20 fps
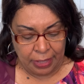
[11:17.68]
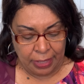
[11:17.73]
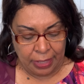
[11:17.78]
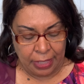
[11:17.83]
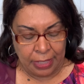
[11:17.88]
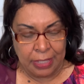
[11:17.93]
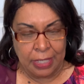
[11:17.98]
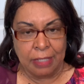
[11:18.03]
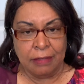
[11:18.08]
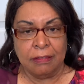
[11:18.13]

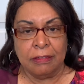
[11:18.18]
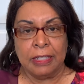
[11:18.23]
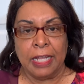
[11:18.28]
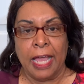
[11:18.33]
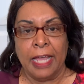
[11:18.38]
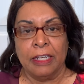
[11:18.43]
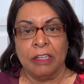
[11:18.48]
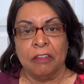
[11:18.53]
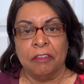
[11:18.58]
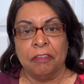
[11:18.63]
in these
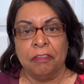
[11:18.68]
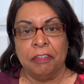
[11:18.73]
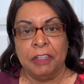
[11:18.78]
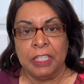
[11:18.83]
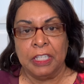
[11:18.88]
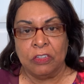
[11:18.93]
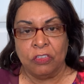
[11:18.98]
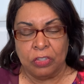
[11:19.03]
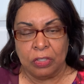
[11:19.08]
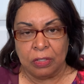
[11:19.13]
light
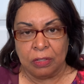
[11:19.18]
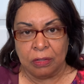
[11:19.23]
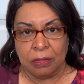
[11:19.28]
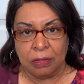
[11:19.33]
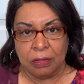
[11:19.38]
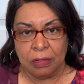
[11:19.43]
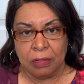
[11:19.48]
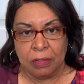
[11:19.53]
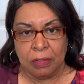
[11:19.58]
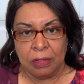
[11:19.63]
affliction,
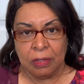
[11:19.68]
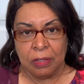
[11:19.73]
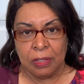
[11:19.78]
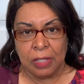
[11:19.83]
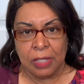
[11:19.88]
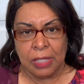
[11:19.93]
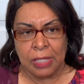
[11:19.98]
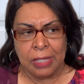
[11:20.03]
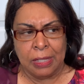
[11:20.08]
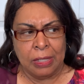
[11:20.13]

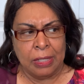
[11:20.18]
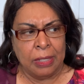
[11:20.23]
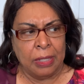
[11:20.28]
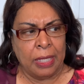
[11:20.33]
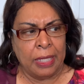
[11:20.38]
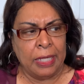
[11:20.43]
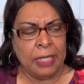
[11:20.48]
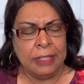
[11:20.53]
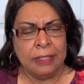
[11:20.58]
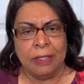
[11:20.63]

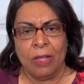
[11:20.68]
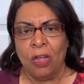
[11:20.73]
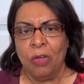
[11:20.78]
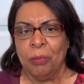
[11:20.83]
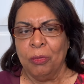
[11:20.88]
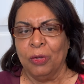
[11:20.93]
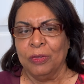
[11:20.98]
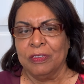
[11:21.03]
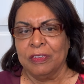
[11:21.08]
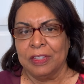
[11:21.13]
it's
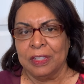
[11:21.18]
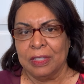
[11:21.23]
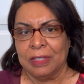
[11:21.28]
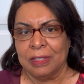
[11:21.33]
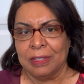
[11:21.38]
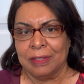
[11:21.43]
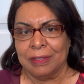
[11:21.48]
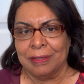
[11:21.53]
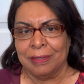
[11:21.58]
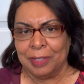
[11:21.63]
almost
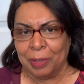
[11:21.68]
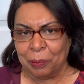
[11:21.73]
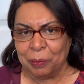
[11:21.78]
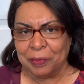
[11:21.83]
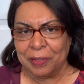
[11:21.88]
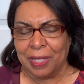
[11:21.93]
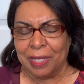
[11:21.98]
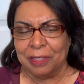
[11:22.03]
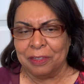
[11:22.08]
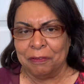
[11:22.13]

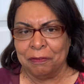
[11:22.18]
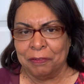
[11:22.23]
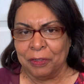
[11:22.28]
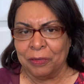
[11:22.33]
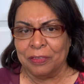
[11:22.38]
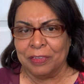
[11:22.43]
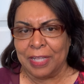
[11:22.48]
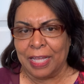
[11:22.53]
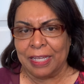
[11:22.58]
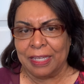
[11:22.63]
sometimes
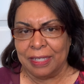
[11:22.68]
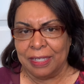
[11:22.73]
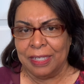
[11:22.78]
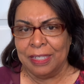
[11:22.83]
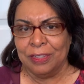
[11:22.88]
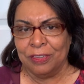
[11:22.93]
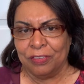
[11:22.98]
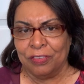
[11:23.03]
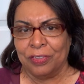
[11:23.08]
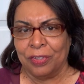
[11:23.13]
feels like an
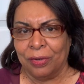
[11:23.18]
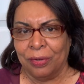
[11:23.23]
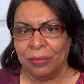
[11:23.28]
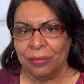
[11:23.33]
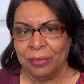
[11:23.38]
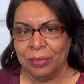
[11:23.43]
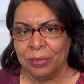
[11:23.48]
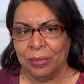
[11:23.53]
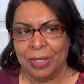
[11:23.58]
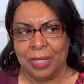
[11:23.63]
insult.
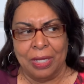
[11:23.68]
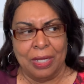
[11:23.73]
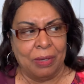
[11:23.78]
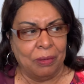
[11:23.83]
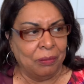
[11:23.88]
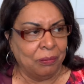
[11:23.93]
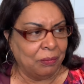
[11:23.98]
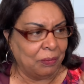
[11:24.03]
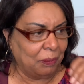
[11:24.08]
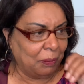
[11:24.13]
You're like,
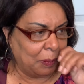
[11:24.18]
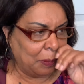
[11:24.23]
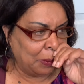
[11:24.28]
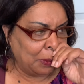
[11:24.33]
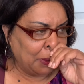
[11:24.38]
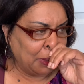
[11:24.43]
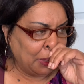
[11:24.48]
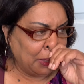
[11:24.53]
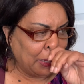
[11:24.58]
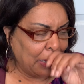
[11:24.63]

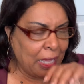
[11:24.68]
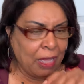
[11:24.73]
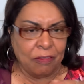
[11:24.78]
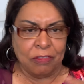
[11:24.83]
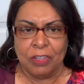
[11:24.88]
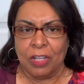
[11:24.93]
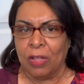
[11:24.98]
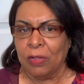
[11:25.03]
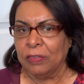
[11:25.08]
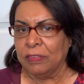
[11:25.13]
I've
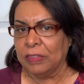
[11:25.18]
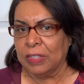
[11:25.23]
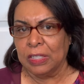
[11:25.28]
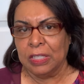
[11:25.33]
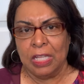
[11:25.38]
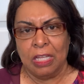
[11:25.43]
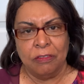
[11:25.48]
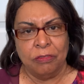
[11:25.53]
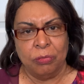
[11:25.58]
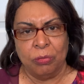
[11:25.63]
lost a
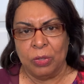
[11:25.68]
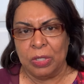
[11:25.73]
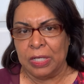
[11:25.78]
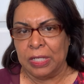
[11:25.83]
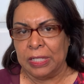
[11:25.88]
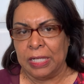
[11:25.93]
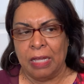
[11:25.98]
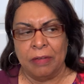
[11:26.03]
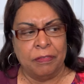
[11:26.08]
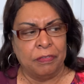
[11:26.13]
loved
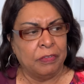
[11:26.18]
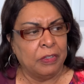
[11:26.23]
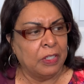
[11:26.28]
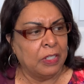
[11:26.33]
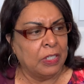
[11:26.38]
one. I've